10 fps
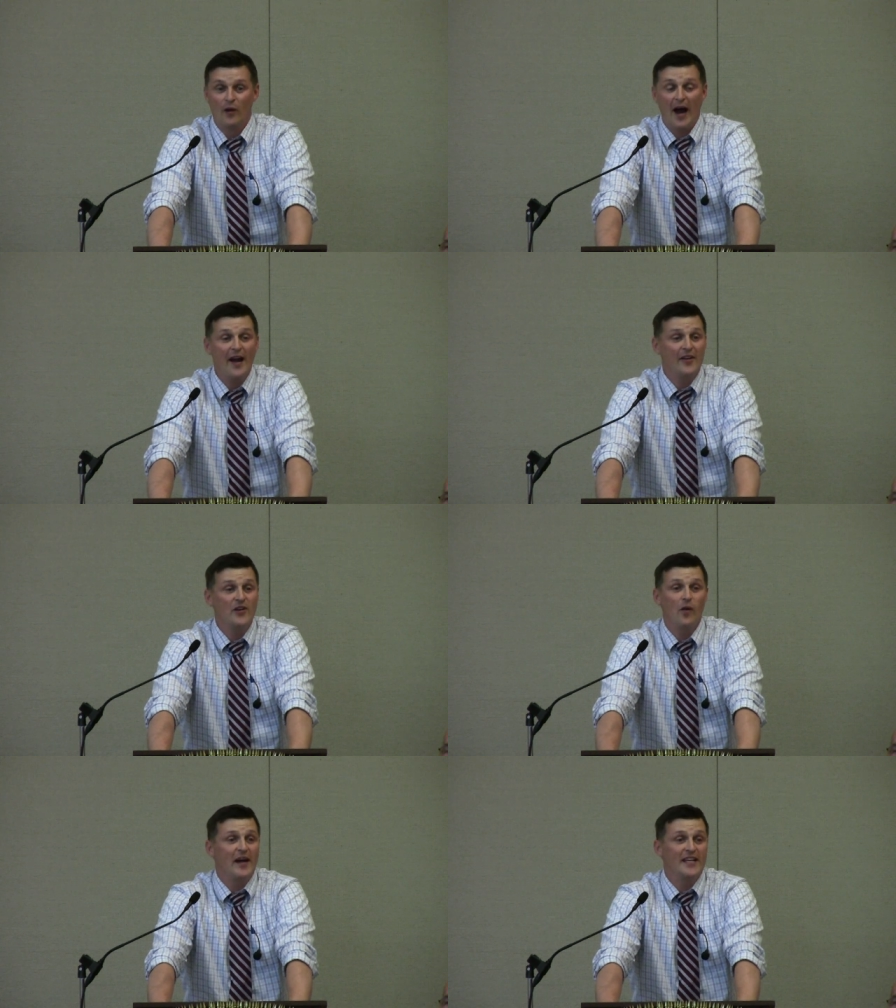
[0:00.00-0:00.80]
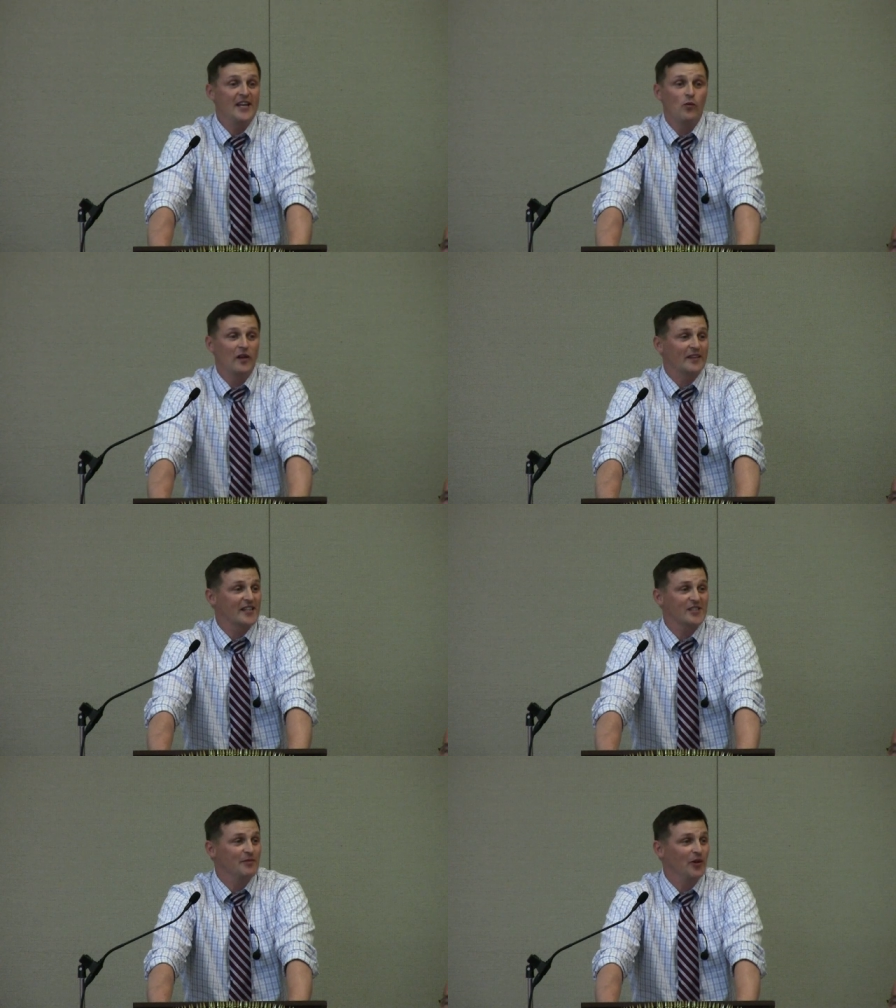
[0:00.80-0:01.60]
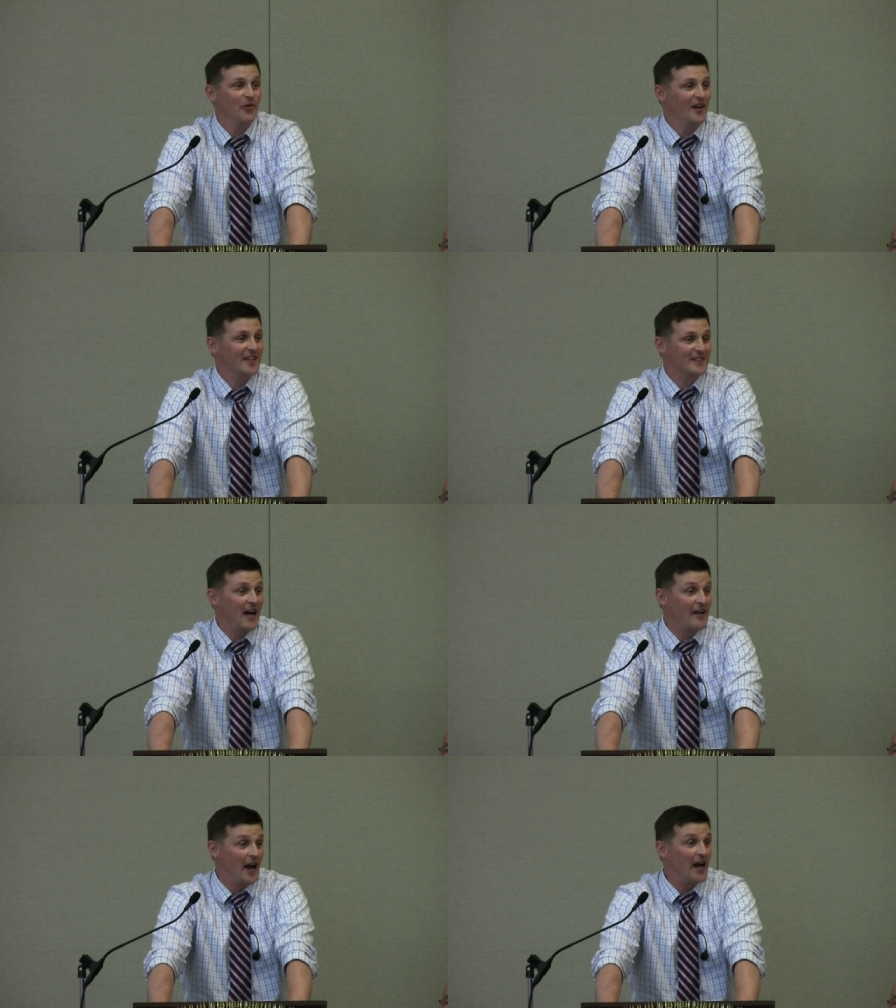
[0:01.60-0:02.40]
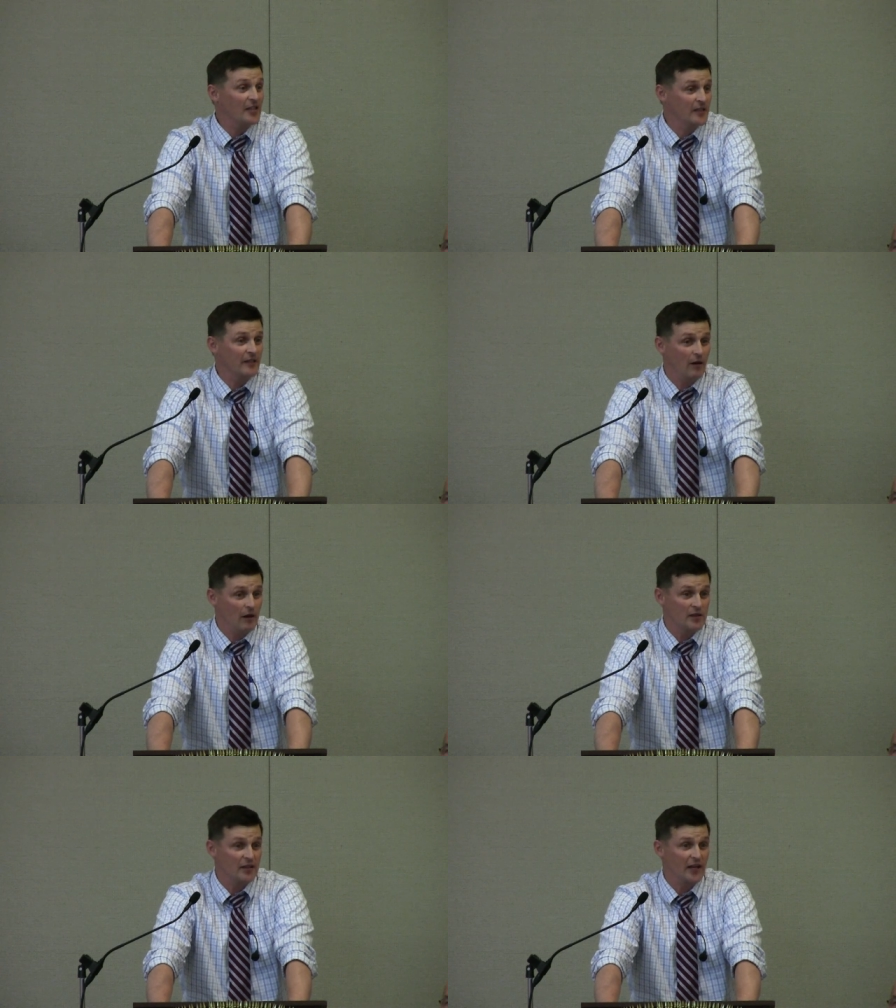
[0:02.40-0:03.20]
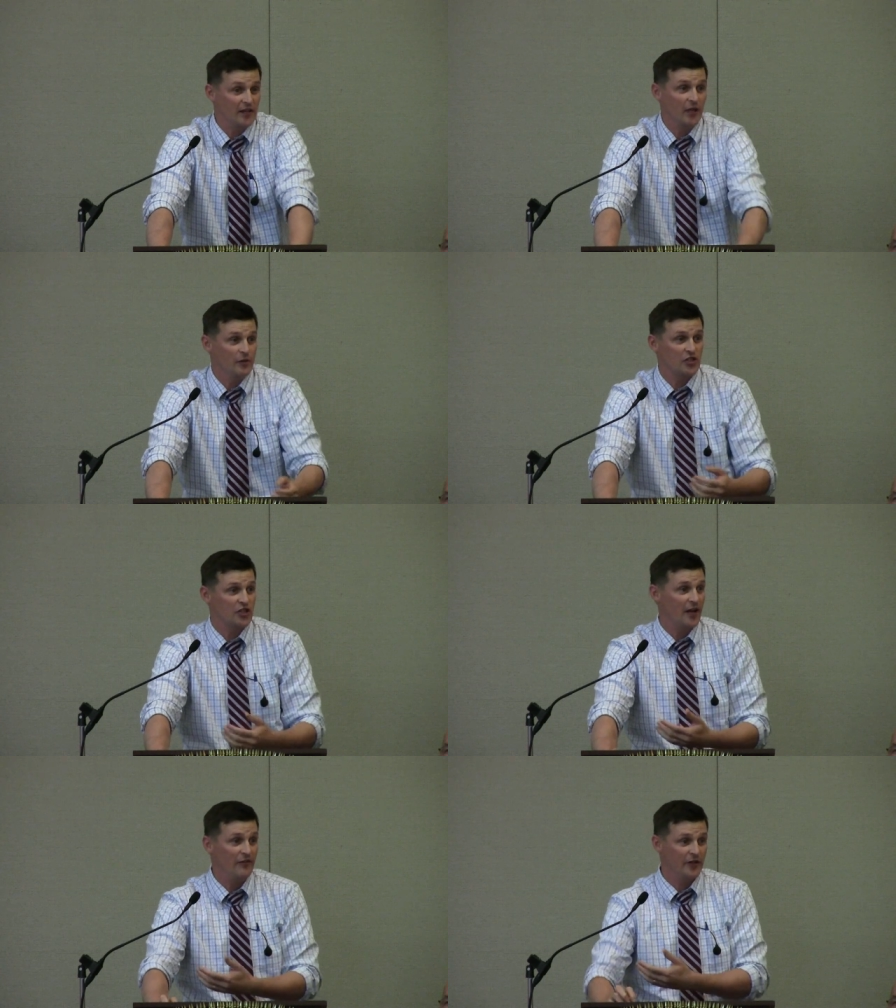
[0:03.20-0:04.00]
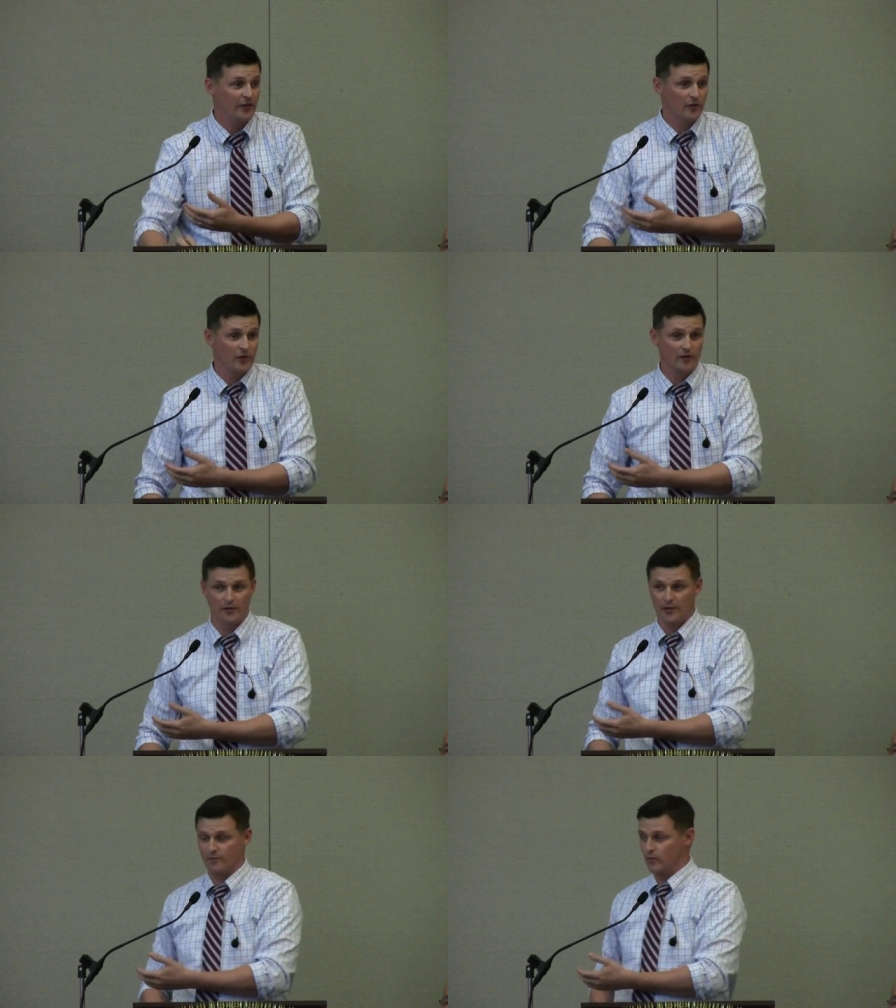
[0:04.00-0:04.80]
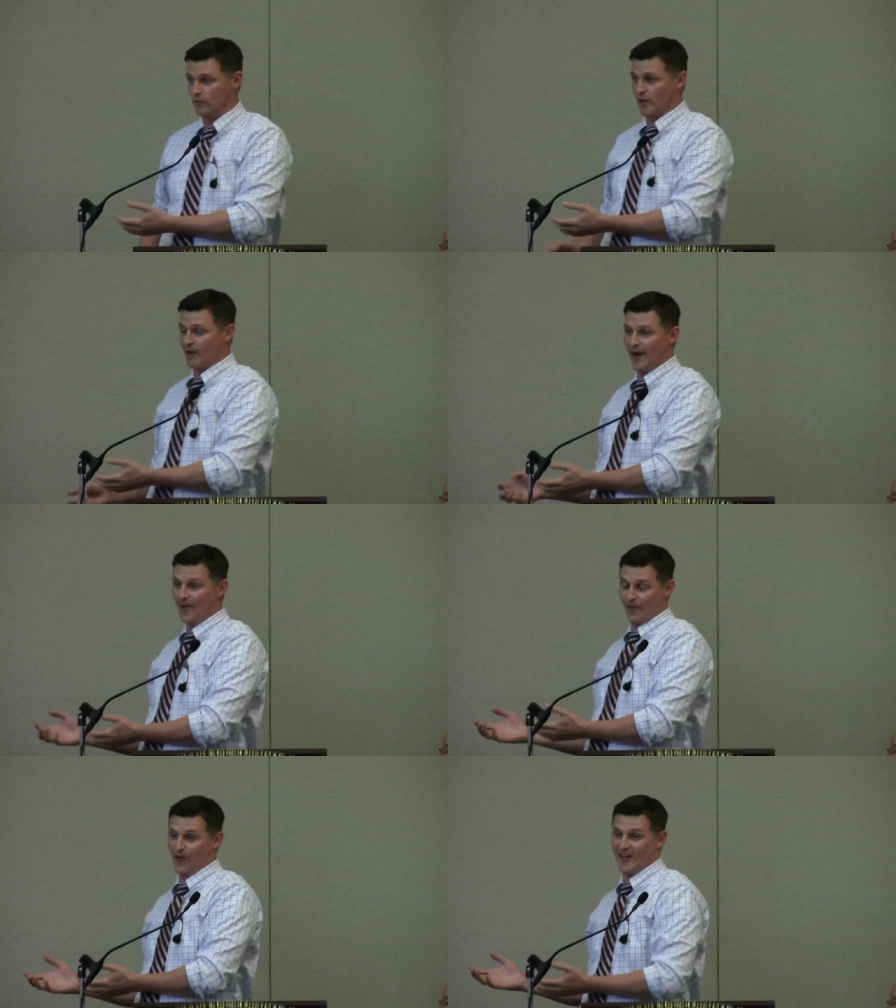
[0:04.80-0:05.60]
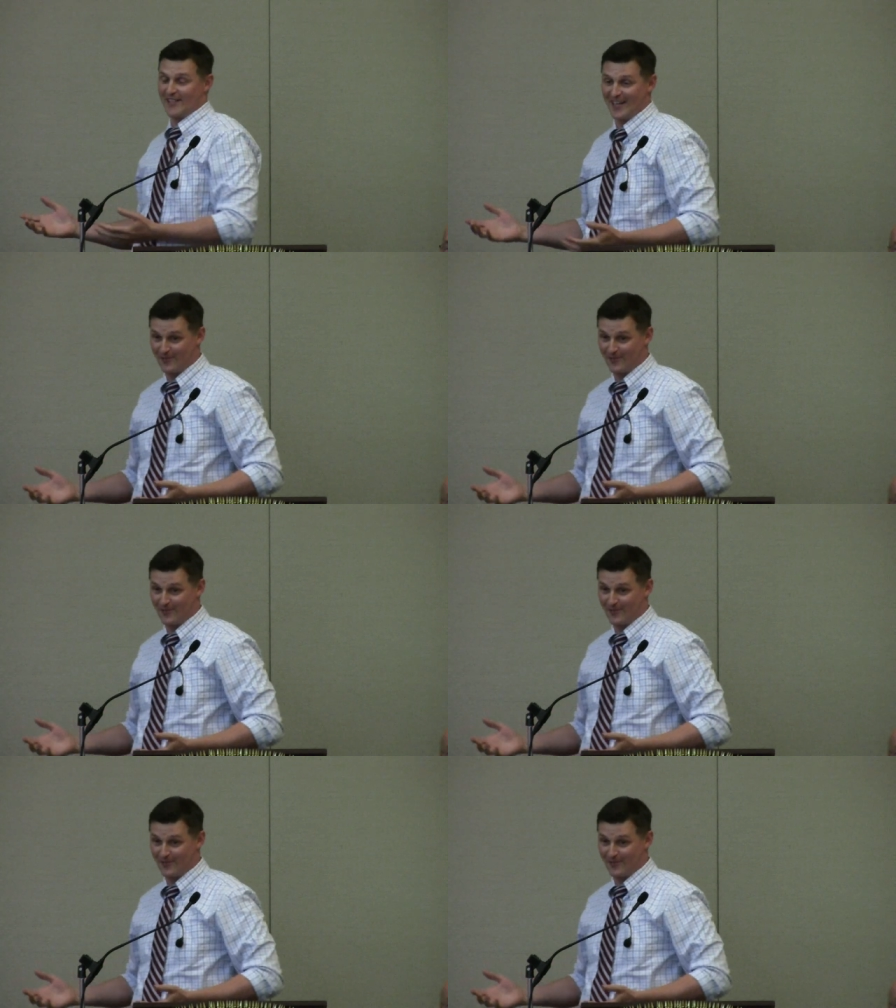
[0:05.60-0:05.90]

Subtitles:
I had no idea what that smell was. I actually, honestly, I thought it was Jevin or one of my other friends.